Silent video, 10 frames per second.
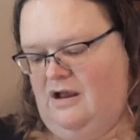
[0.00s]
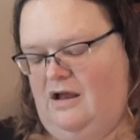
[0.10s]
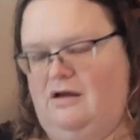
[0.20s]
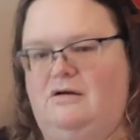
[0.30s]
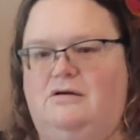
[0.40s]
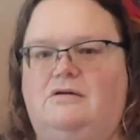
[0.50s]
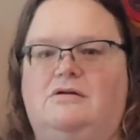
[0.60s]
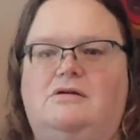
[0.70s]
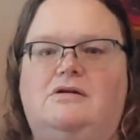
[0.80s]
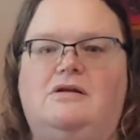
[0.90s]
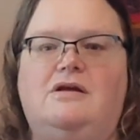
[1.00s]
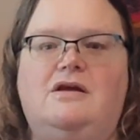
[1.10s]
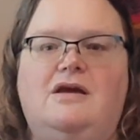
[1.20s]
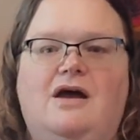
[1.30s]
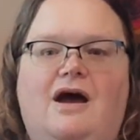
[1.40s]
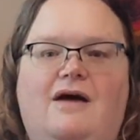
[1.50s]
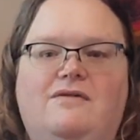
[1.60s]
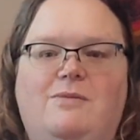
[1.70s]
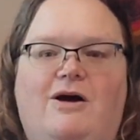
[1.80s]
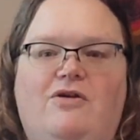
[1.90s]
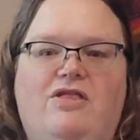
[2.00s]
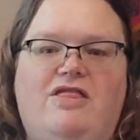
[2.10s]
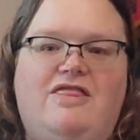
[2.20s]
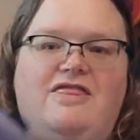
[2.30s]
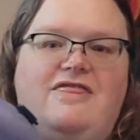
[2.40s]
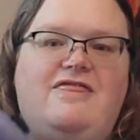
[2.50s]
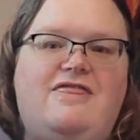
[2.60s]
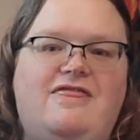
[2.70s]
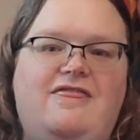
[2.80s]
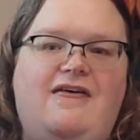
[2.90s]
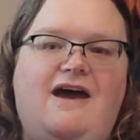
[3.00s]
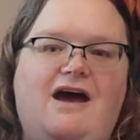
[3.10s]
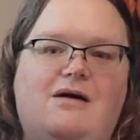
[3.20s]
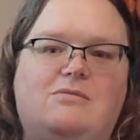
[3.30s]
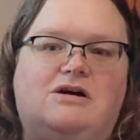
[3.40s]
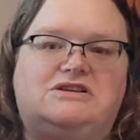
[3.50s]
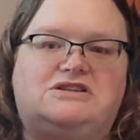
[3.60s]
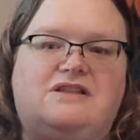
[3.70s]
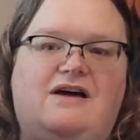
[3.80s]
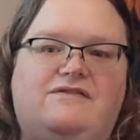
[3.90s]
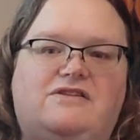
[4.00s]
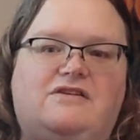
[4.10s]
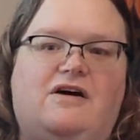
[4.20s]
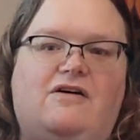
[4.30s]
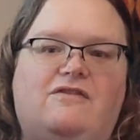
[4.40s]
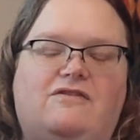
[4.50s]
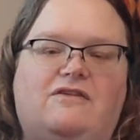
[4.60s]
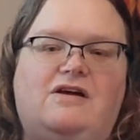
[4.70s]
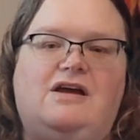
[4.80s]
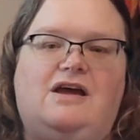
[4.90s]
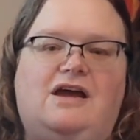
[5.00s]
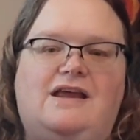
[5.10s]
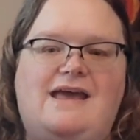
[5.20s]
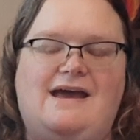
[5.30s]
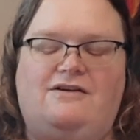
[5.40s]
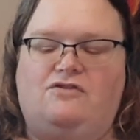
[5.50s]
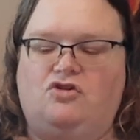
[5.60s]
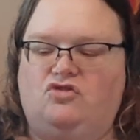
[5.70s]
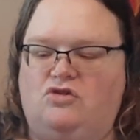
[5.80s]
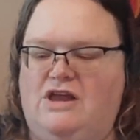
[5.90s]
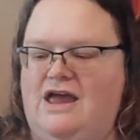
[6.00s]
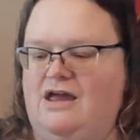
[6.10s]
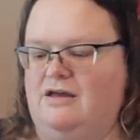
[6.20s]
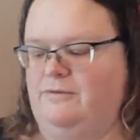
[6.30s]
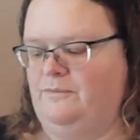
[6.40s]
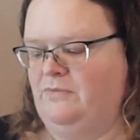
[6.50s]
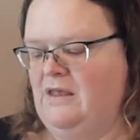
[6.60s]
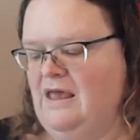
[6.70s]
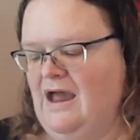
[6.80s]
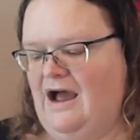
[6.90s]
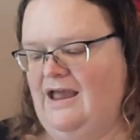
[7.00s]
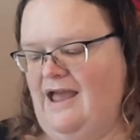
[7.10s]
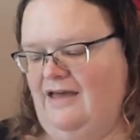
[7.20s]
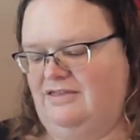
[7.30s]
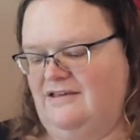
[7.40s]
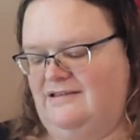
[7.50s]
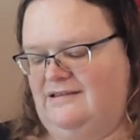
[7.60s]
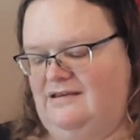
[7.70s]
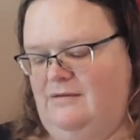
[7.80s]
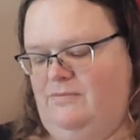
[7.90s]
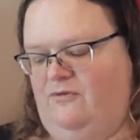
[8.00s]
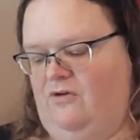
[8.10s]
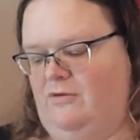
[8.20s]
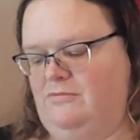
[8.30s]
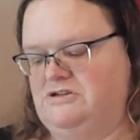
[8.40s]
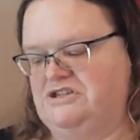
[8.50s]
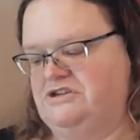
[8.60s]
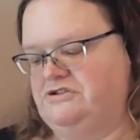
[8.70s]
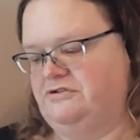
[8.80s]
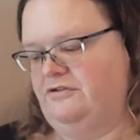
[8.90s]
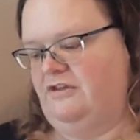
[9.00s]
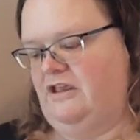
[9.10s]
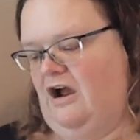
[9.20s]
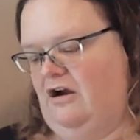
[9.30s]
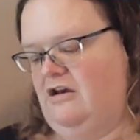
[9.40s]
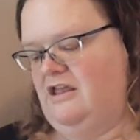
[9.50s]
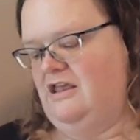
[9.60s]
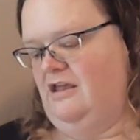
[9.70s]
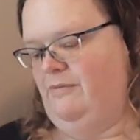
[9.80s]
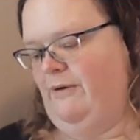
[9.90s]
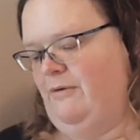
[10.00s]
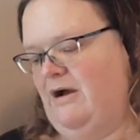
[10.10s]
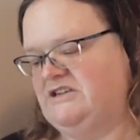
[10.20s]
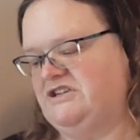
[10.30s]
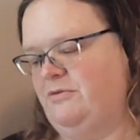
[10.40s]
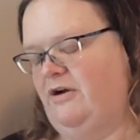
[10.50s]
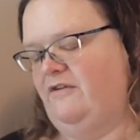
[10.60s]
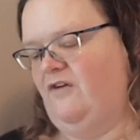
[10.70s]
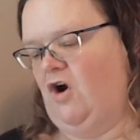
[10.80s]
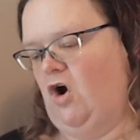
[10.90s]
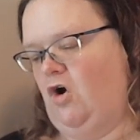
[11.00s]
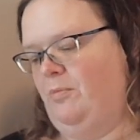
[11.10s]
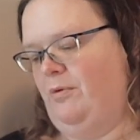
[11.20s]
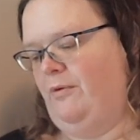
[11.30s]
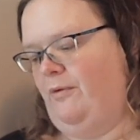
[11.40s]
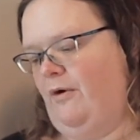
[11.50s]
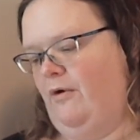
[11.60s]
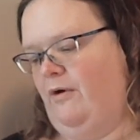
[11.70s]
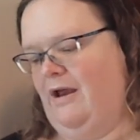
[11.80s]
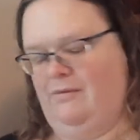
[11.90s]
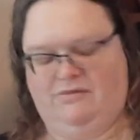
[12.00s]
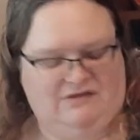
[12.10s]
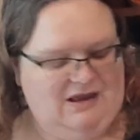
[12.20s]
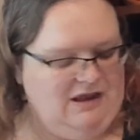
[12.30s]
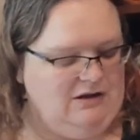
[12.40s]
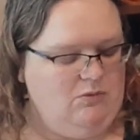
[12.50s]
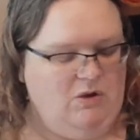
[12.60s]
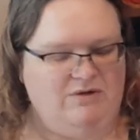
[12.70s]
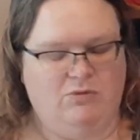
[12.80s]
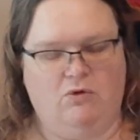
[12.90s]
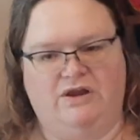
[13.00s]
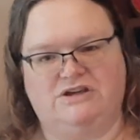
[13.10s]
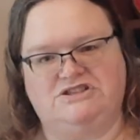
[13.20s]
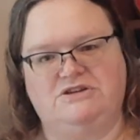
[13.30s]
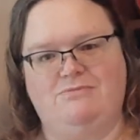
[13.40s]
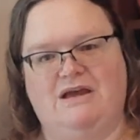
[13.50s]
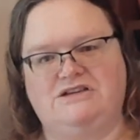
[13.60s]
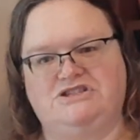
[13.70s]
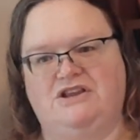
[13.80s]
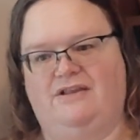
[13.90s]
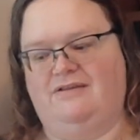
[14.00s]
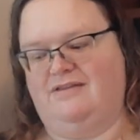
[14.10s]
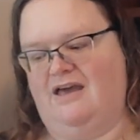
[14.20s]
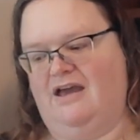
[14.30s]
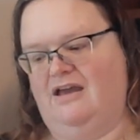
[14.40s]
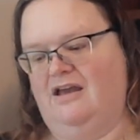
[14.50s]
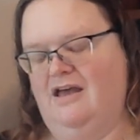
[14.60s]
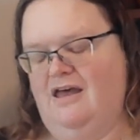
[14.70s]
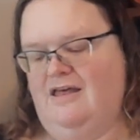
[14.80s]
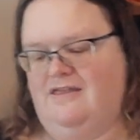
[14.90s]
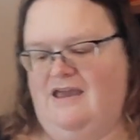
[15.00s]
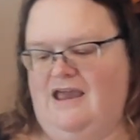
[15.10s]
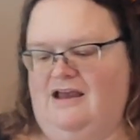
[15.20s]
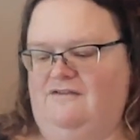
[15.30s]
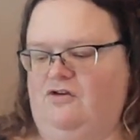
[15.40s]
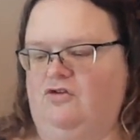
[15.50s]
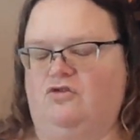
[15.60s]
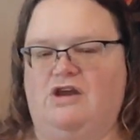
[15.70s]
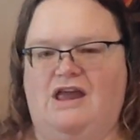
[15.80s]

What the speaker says: I have about that much left of an anniversary cake. I got this tip from Ginger the Yarn Geek by watching one of her programs, and at one point she mentions that the anniversary